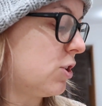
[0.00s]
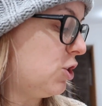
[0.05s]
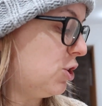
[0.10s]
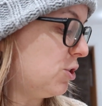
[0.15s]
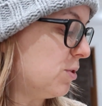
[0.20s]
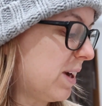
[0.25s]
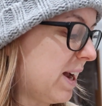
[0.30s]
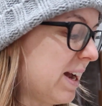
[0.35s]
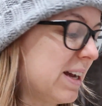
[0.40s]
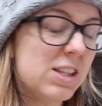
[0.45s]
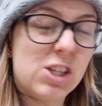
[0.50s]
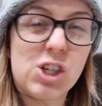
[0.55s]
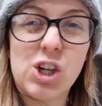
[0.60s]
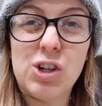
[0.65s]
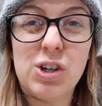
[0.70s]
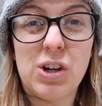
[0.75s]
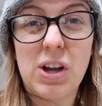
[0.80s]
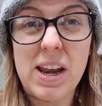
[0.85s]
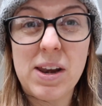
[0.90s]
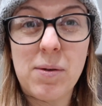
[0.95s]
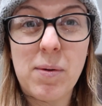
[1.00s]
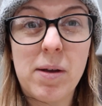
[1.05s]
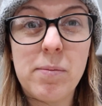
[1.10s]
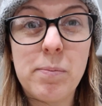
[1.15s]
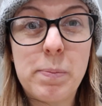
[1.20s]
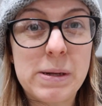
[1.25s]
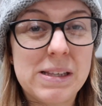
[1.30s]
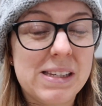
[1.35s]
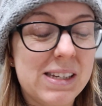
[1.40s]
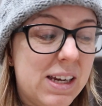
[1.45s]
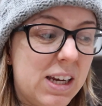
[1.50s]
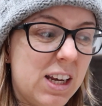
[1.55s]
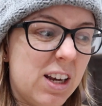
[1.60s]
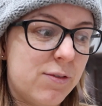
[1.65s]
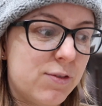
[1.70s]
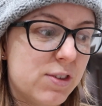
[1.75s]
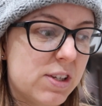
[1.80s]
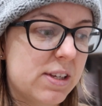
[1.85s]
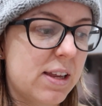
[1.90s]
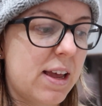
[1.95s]
Do you guys go anywhere in
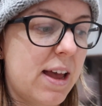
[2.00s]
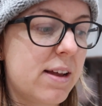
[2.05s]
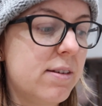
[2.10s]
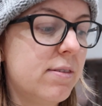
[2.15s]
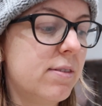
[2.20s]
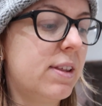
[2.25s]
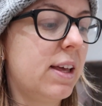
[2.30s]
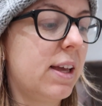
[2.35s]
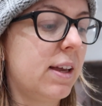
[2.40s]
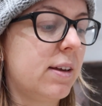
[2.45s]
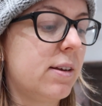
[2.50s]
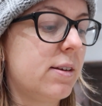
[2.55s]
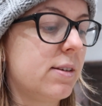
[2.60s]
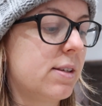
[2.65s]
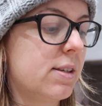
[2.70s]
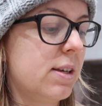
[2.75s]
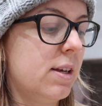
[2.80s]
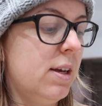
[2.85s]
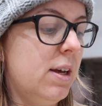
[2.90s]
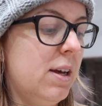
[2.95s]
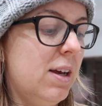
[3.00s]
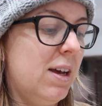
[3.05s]
particular for certain things?